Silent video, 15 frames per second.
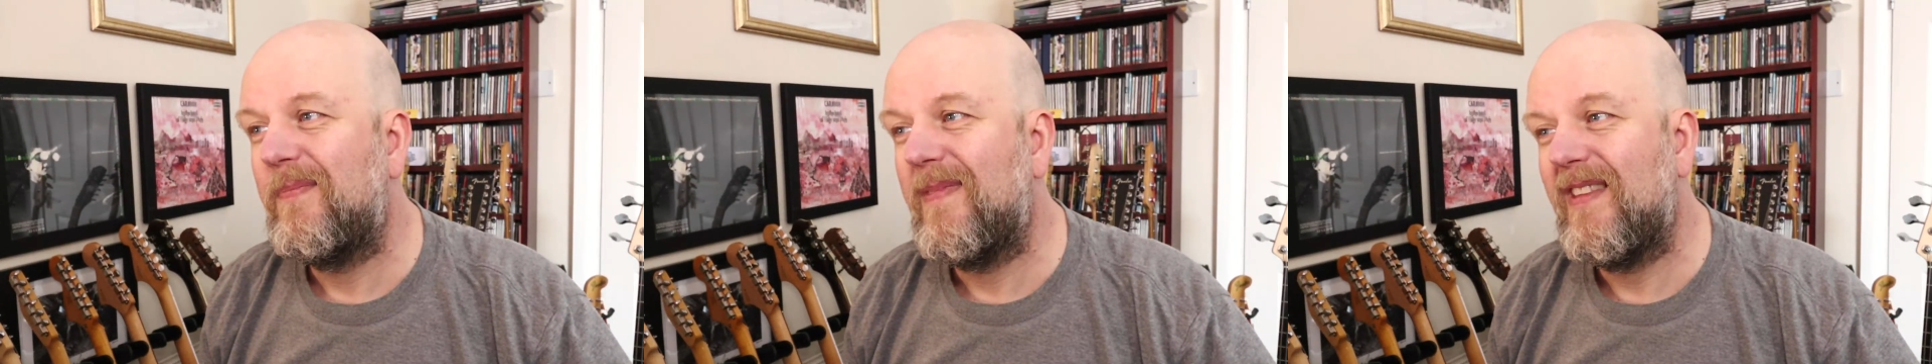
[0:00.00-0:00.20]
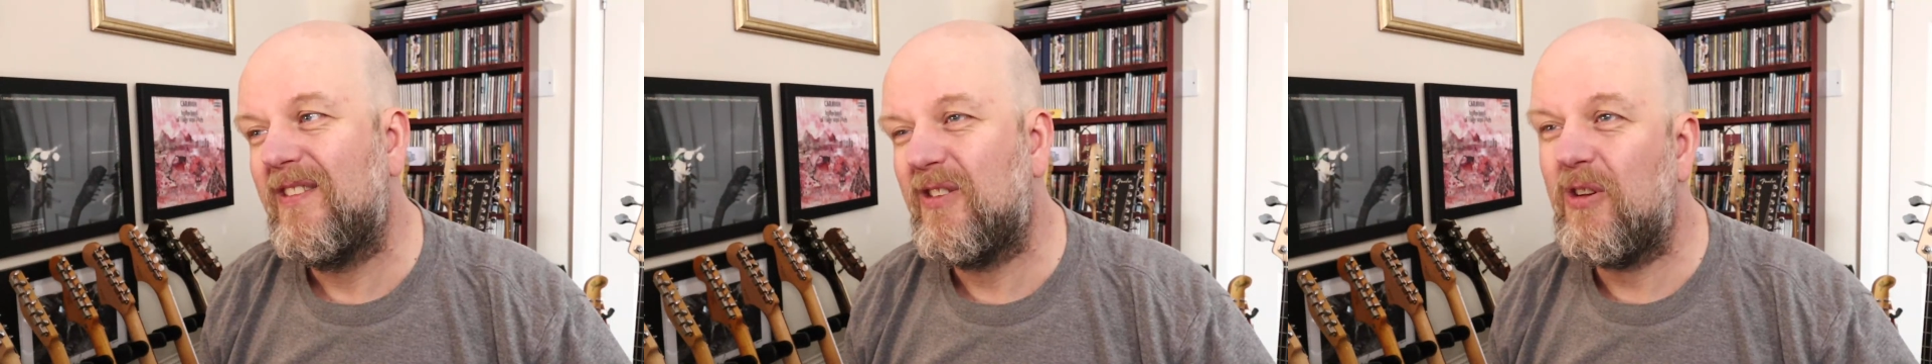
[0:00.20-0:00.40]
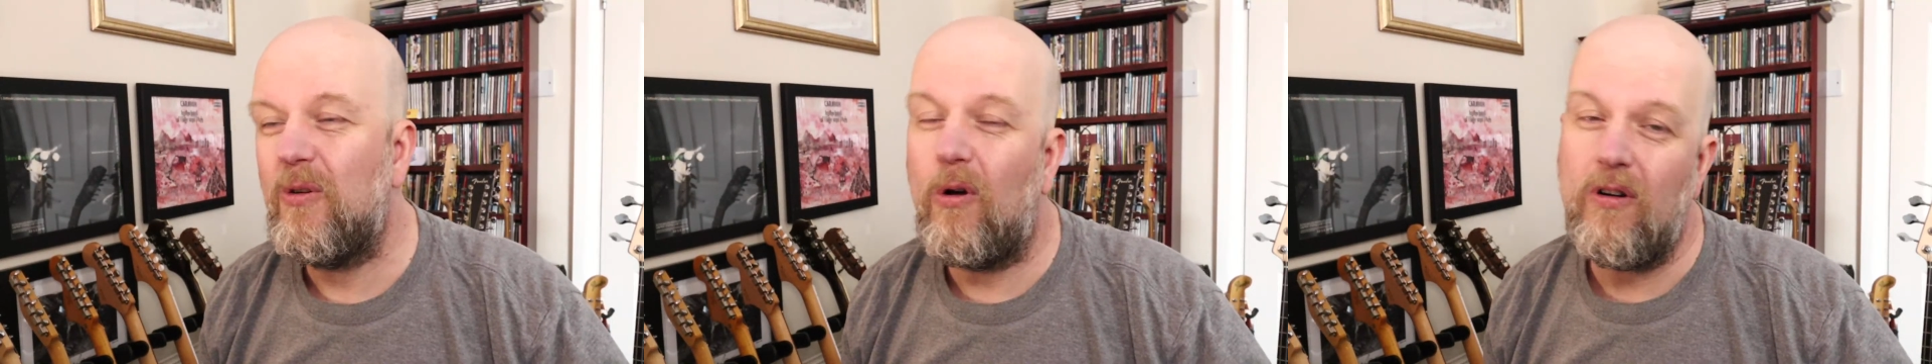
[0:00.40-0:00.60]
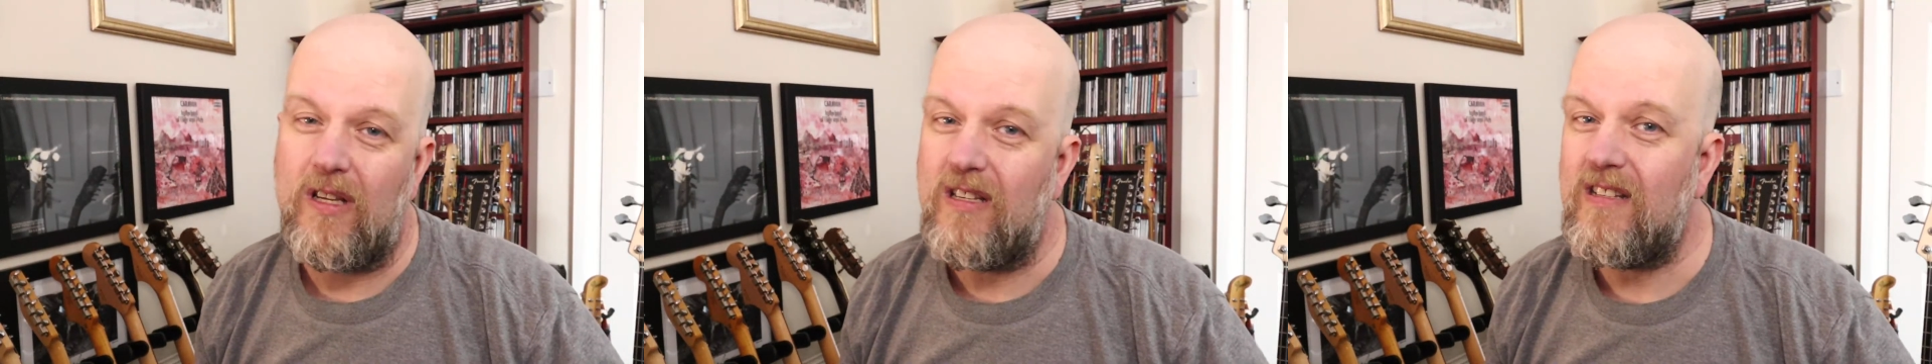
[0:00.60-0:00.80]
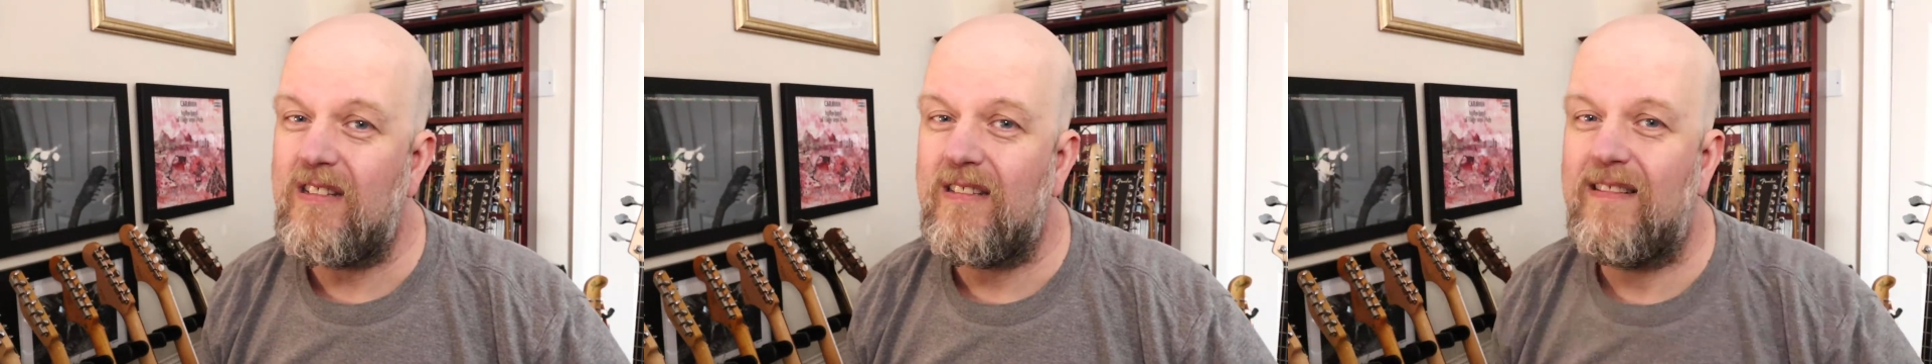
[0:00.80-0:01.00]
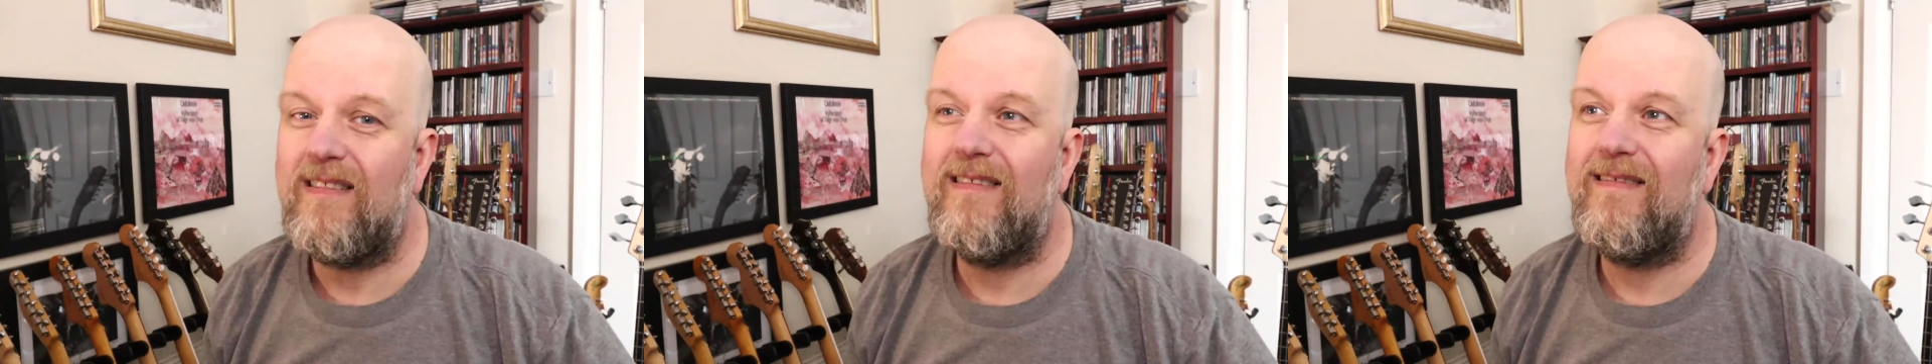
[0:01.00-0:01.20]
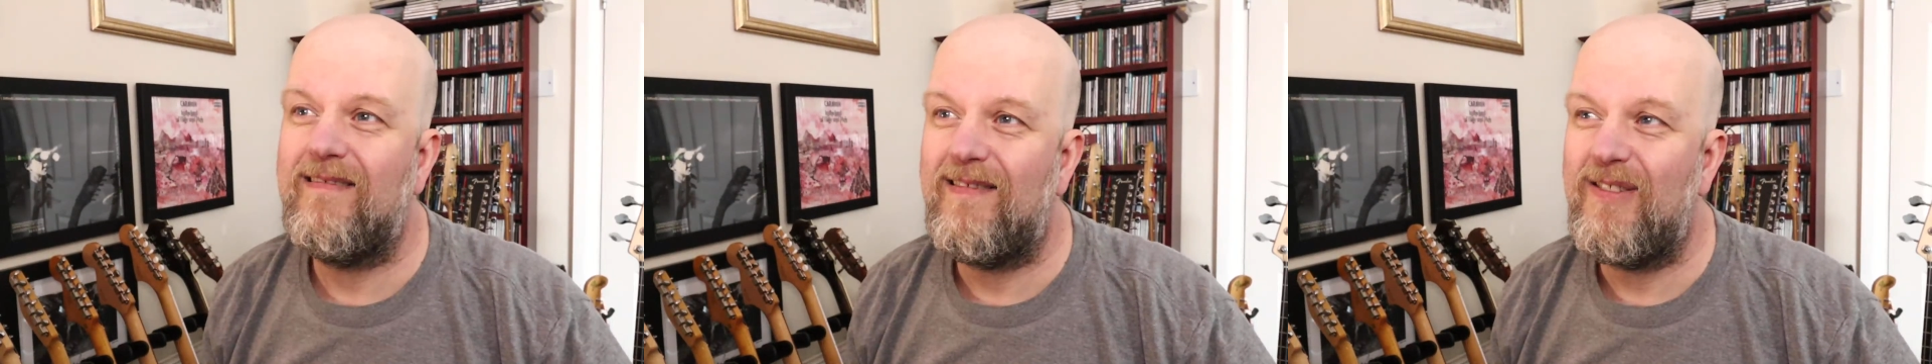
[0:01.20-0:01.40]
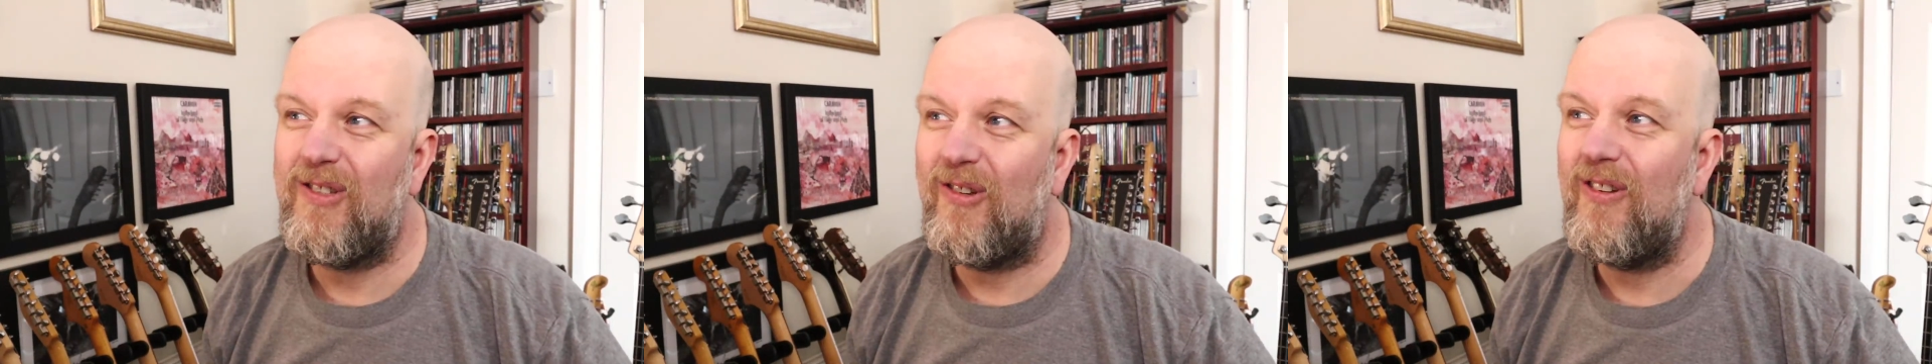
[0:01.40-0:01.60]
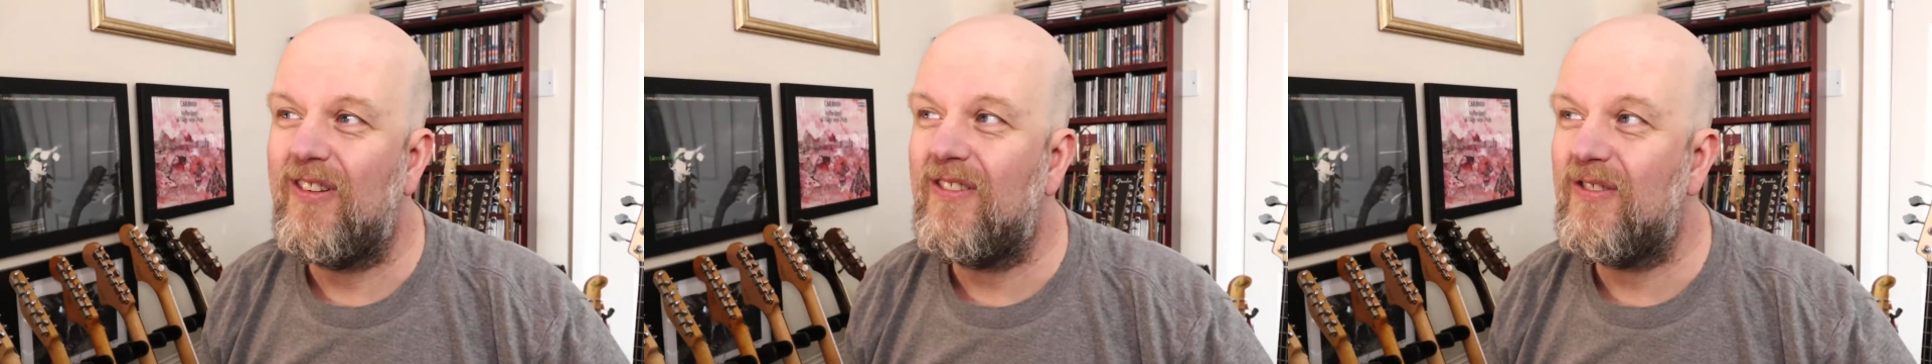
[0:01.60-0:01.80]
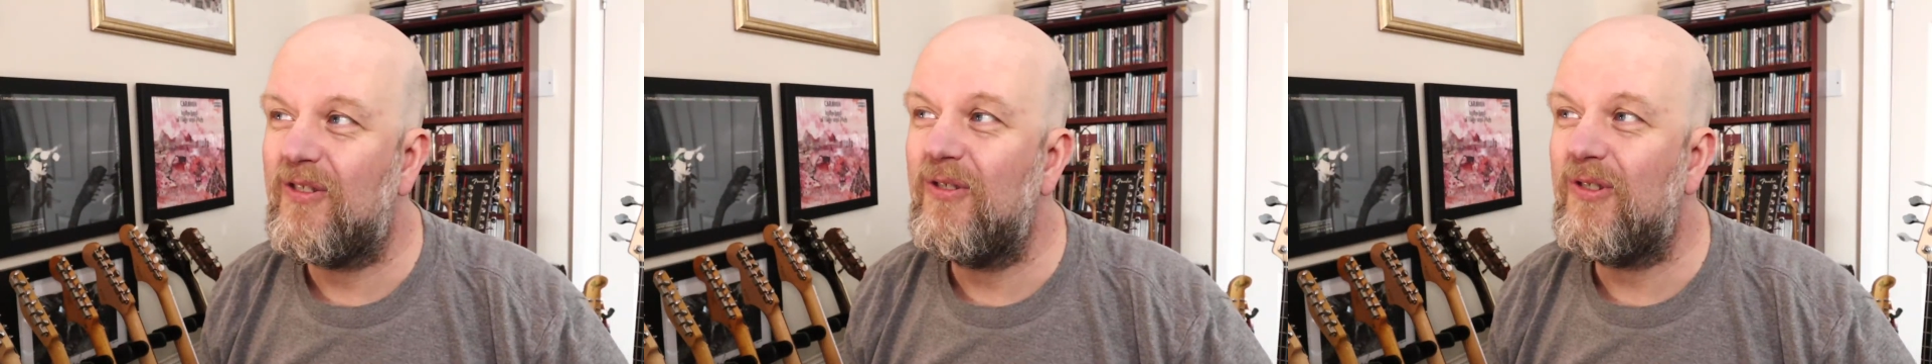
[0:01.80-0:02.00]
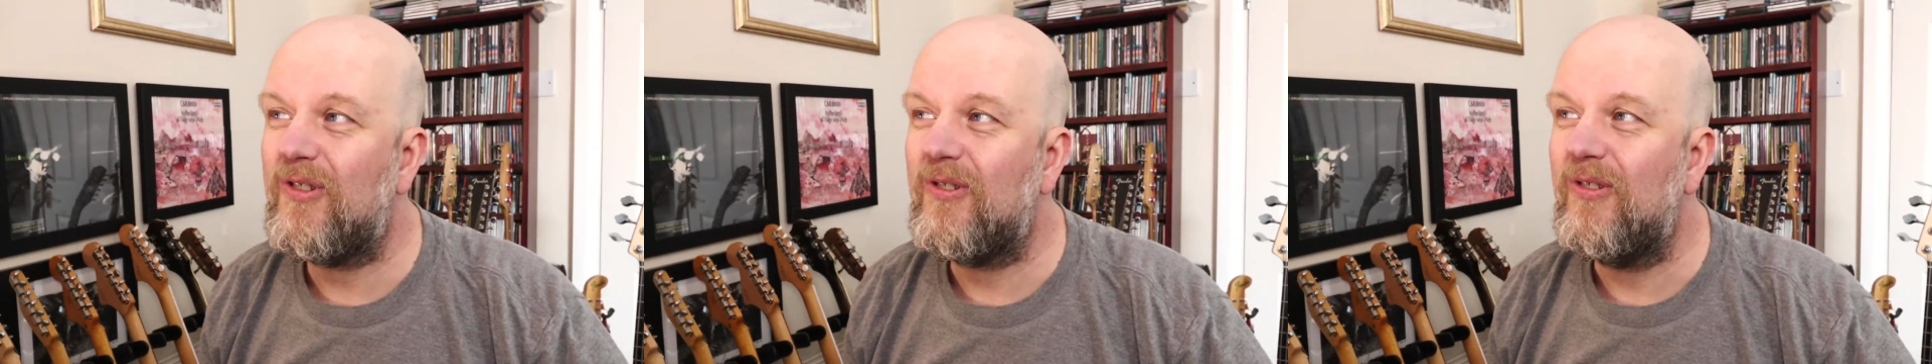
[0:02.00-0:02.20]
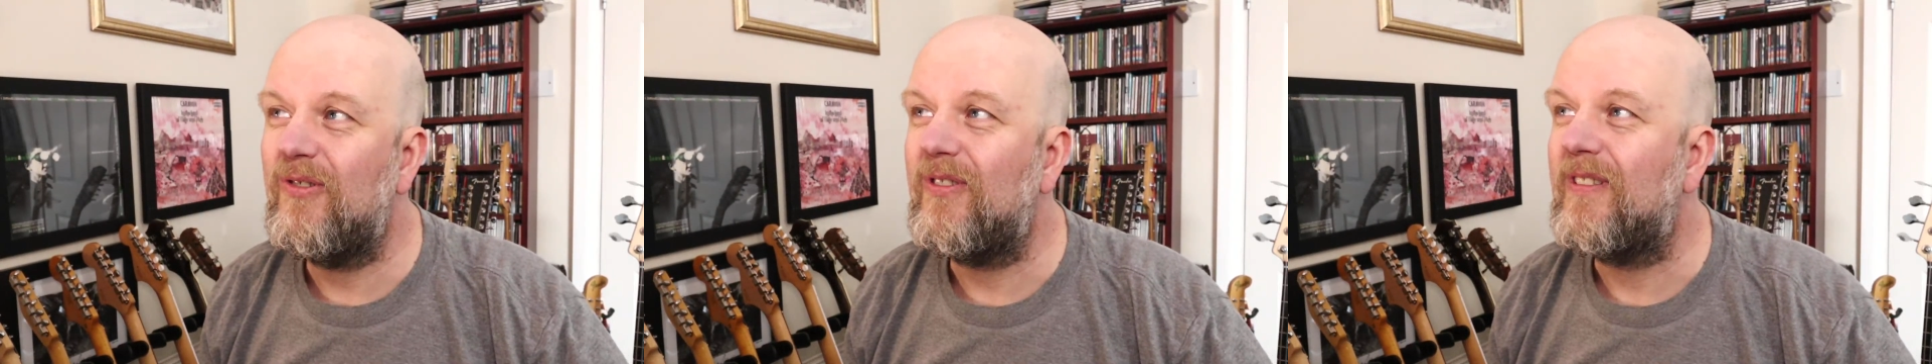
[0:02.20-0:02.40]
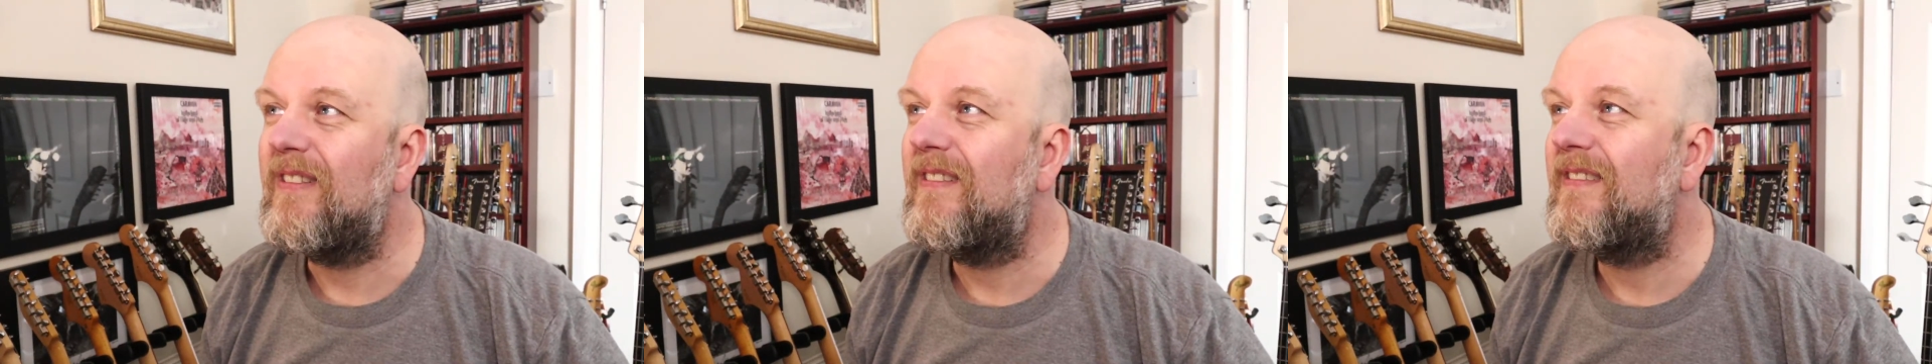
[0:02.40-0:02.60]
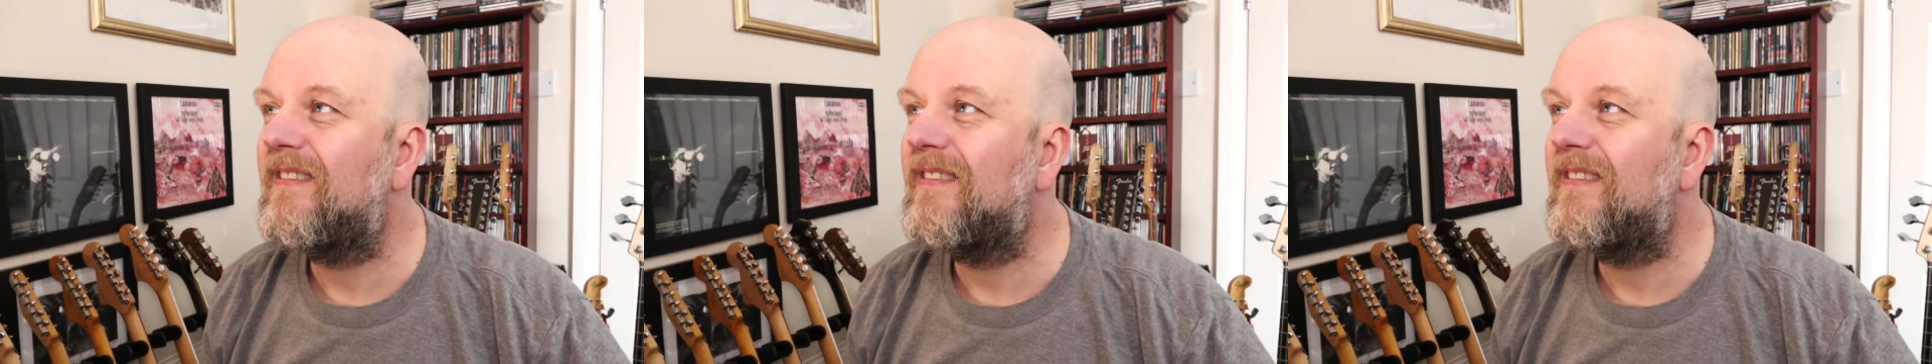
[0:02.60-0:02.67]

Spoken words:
It's good, honest. It's honest. It's a good story.